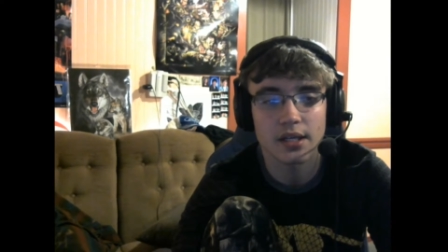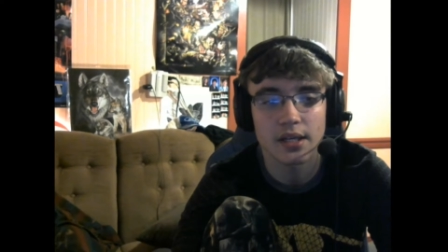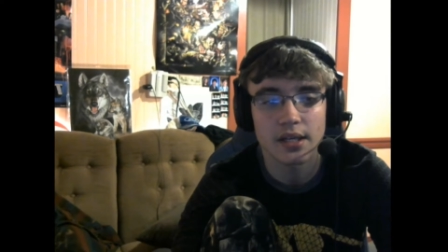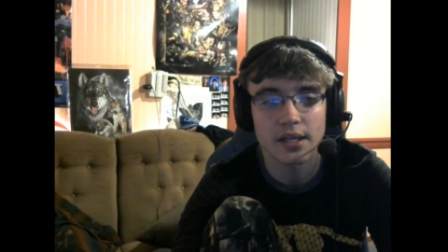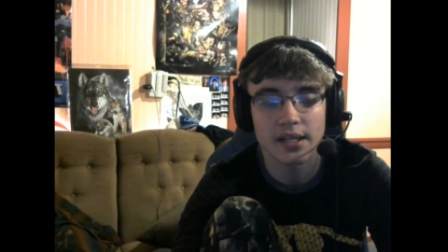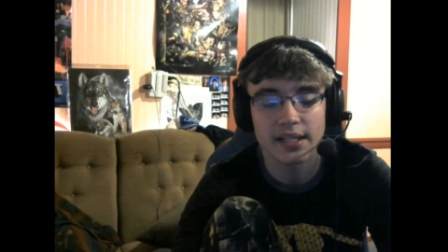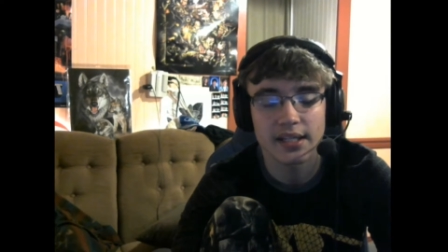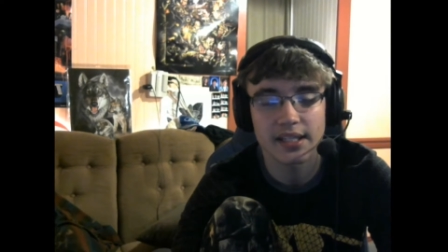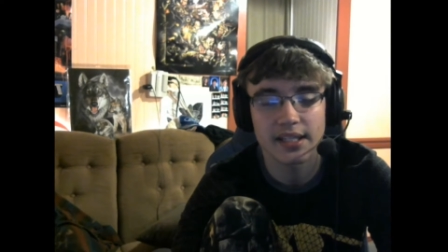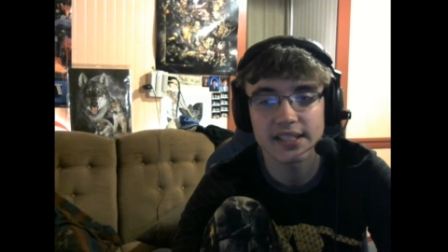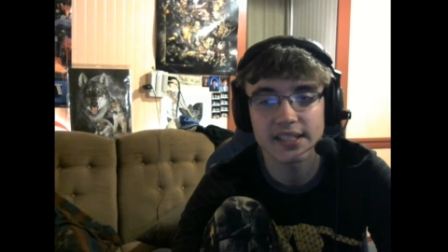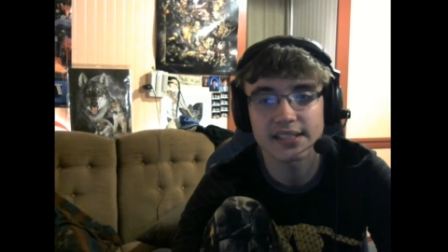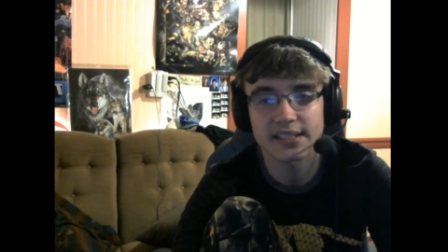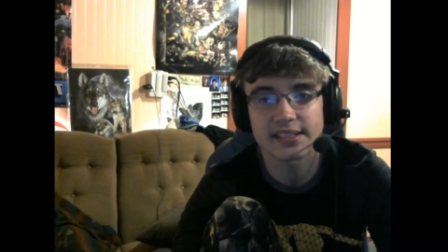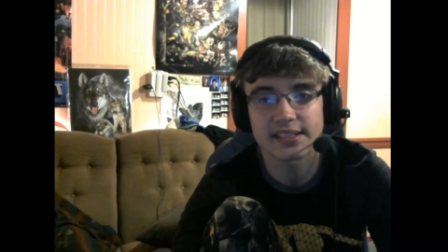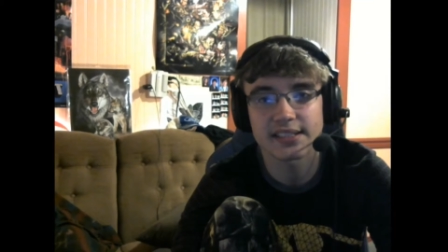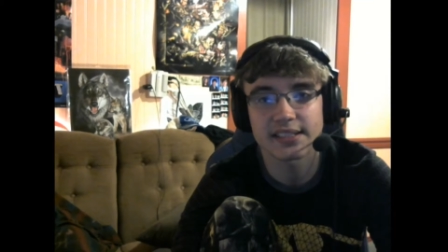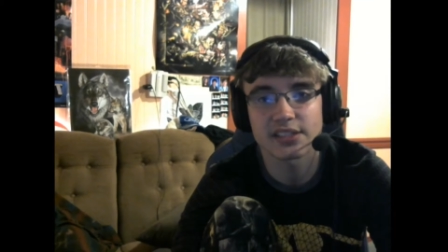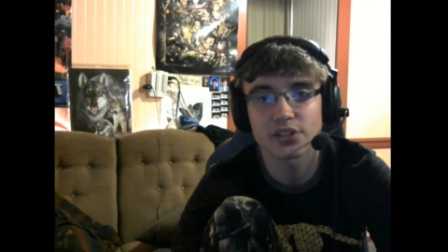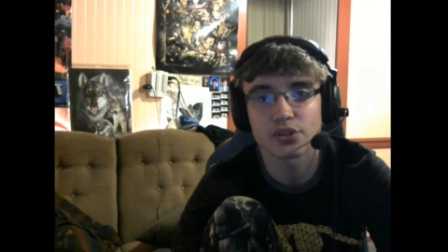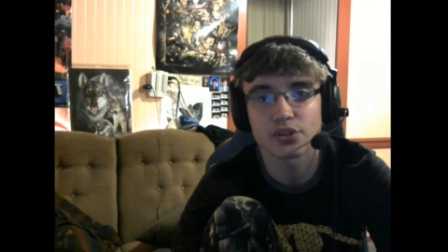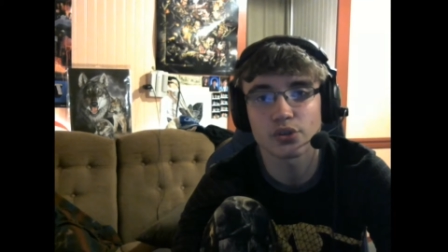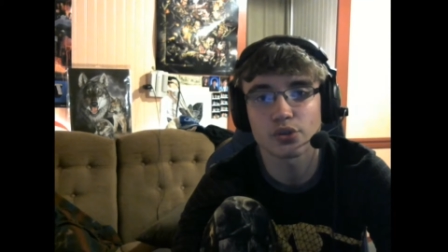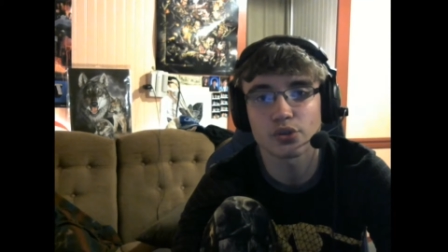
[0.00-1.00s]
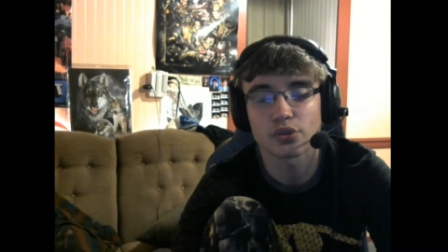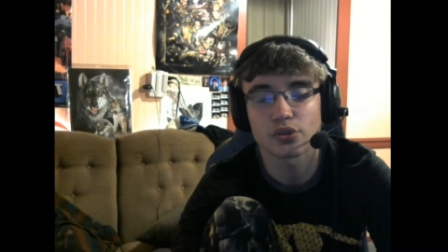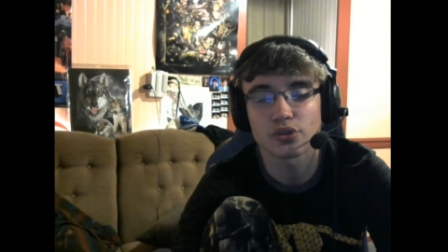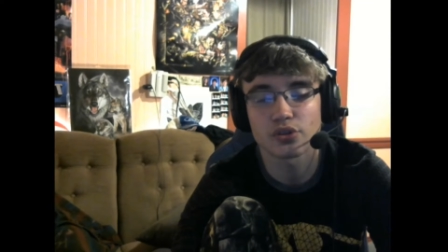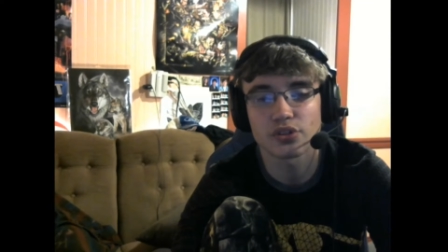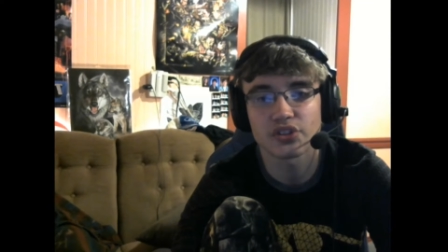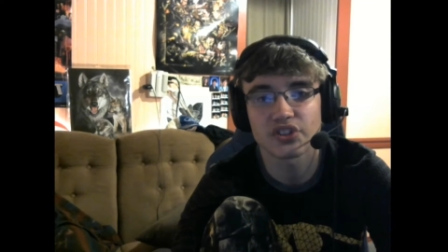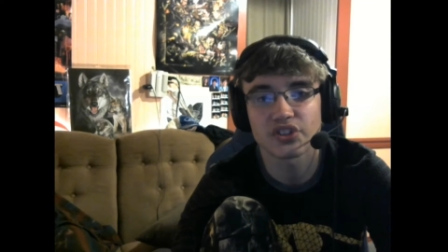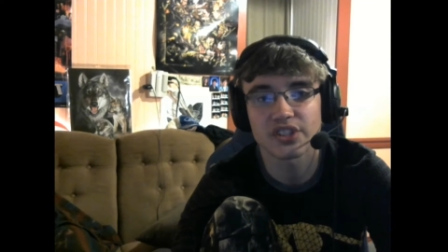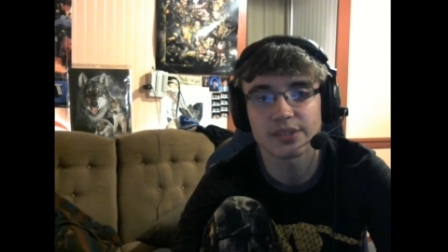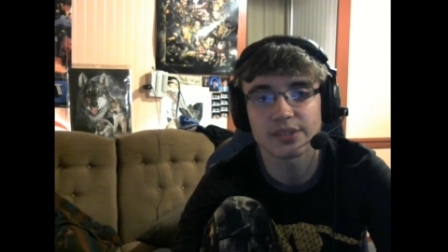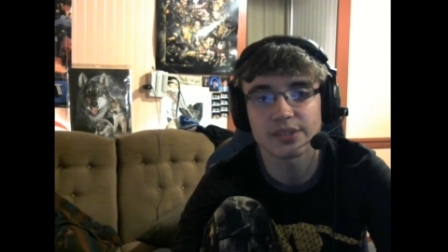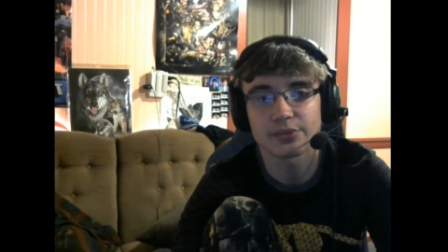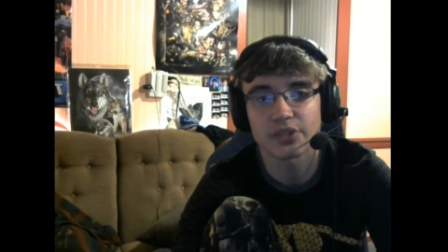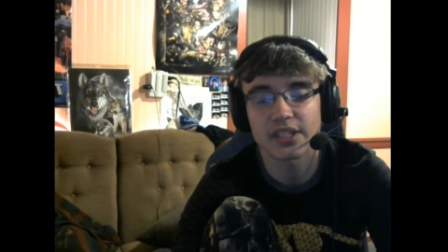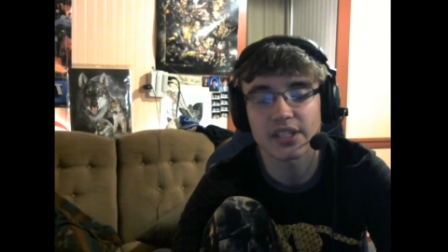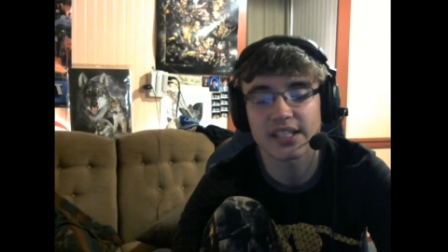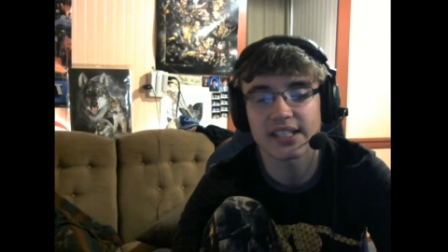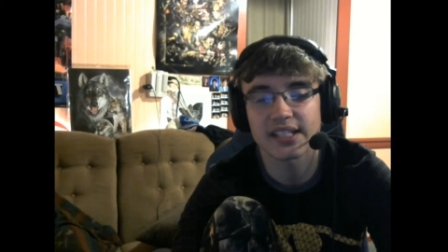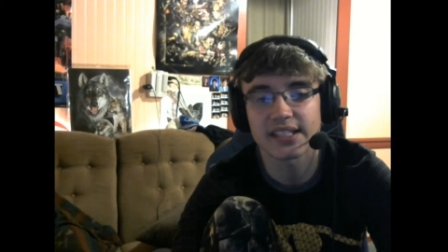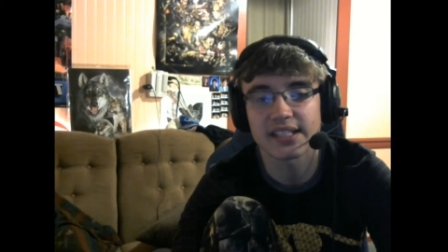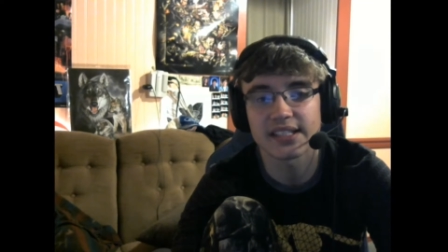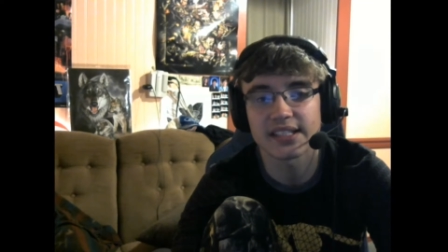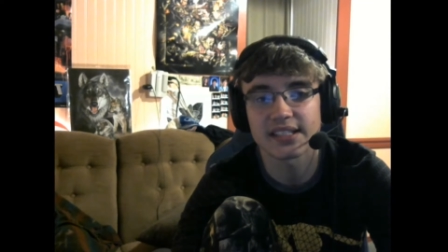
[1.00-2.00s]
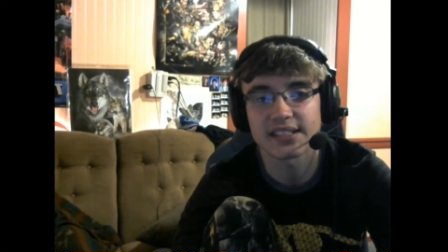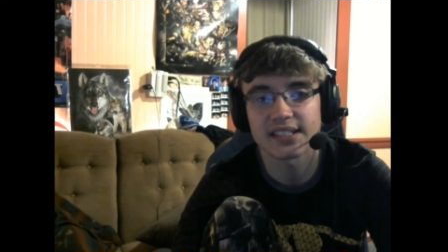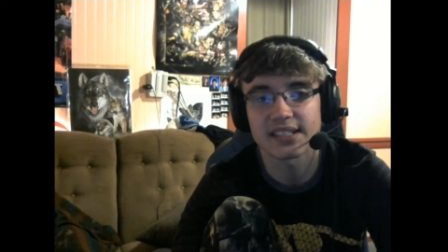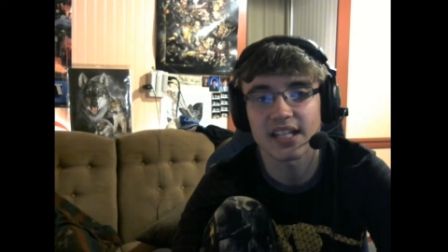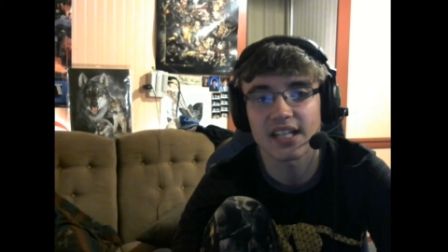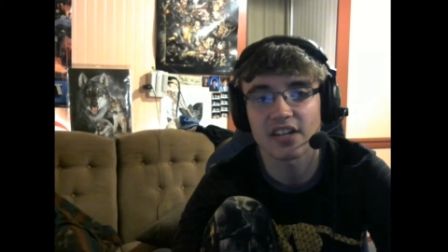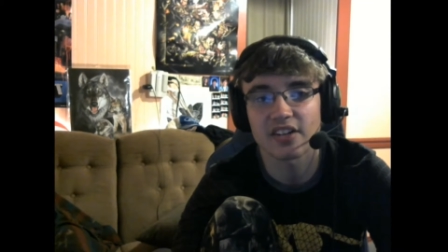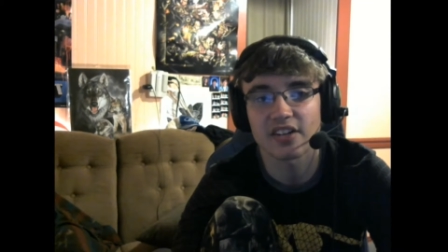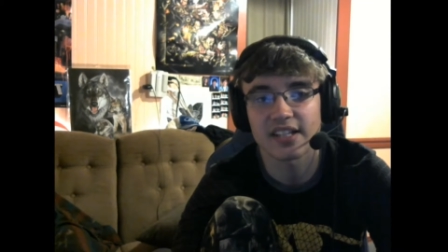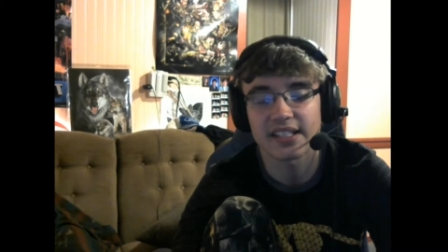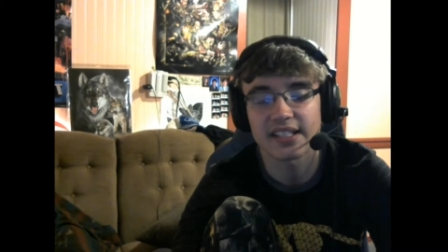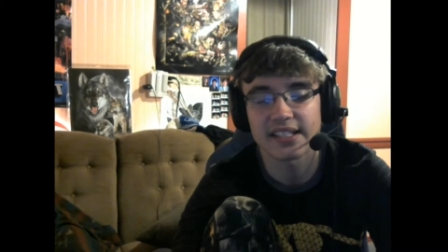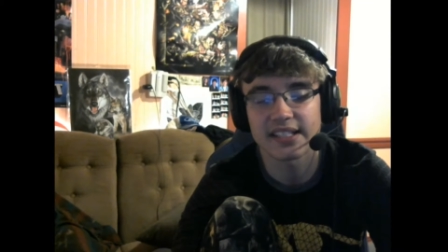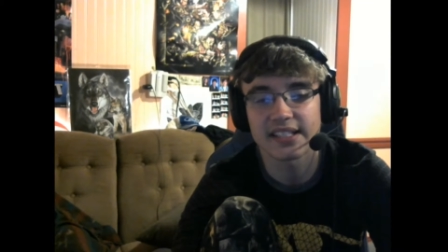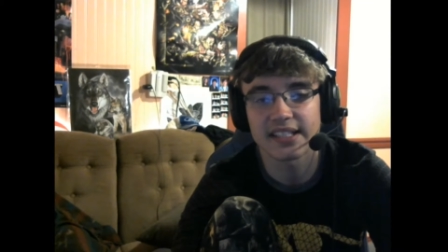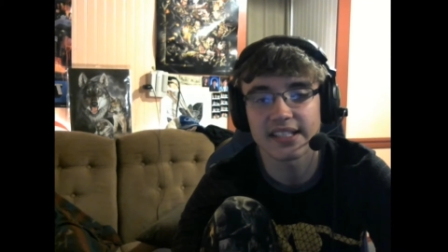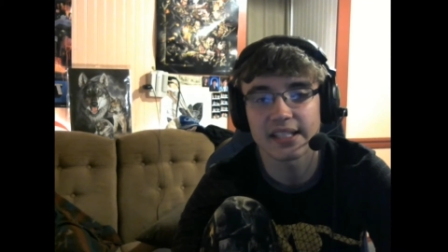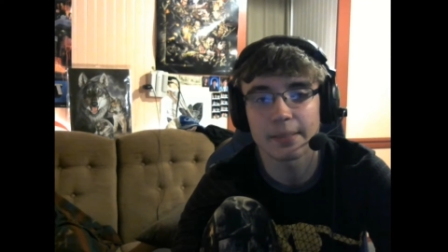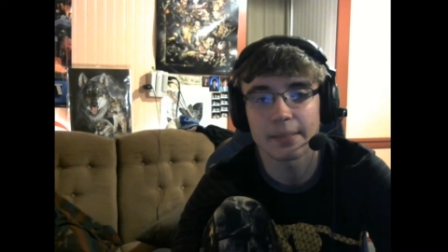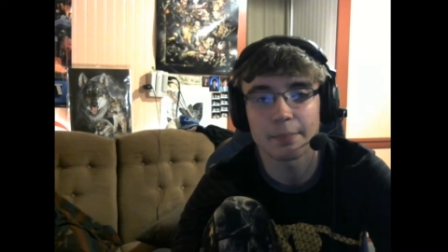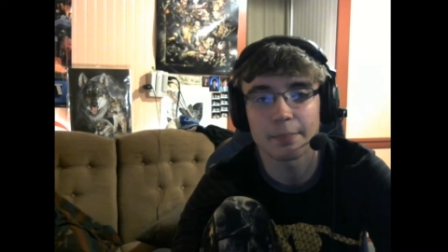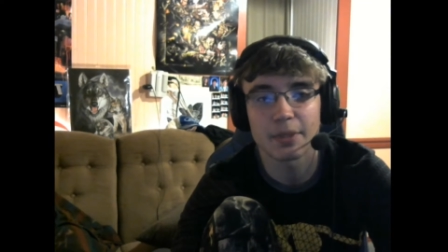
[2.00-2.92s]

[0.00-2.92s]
King Ezekiel seems like he does not like Negan,